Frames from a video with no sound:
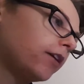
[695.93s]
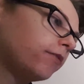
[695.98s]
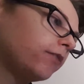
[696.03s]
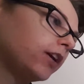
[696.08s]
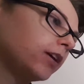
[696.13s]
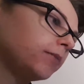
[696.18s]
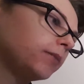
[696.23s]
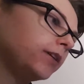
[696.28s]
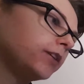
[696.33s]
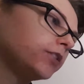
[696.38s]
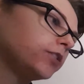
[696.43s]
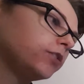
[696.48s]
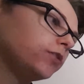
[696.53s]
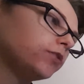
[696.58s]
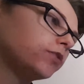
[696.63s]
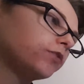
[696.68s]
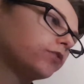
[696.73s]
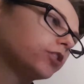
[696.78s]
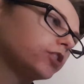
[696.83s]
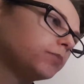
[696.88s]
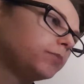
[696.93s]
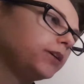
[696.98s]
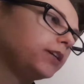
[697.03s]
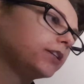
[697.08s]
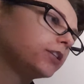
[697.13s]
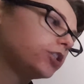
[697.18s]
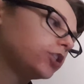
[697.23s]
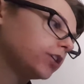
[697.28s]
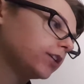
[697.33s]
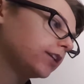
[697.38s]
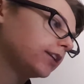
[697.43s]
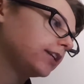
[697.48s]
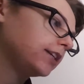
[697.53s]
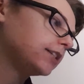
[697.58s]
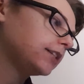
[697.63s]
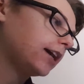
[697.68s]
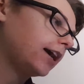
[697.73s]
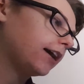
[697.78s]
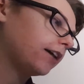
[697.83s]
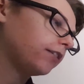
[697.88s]
in rugby is used for speed, agility,
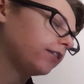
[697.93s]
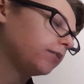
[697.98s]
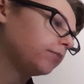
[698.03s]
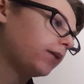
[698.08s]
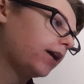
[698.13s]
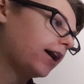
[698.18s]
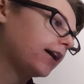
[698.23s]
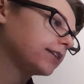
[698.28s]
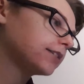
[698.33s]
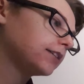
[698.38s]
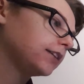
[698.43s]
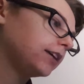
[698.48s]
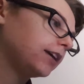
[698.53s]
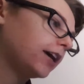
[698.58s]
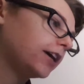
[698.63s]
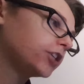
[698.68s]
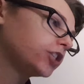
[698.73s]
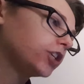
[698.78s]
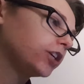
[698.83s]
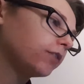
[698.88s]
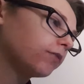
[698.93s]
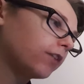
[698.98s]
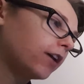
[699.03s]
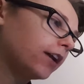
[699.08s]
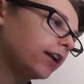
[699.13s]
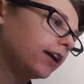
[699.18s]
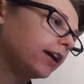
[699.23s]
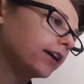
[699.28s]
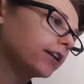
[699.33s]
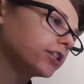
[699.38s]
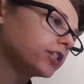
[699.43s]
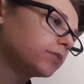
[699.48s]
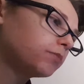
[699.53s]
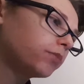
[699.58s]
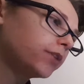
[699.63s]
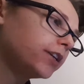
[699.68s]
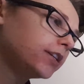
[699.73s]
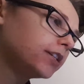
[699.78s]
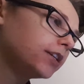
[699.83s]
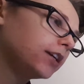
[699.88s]
tackling, passing, catching, running, and
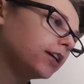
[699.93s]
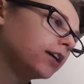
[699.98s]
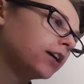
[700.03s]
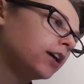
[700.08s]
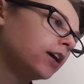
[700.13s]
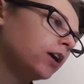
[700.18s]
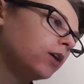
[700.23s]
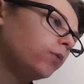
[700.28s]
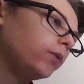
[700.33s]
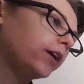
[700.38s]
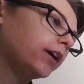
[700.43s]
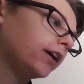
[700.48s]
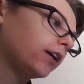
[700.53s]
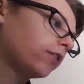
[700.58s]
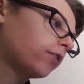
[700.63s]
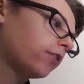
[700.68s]
sprinting, we can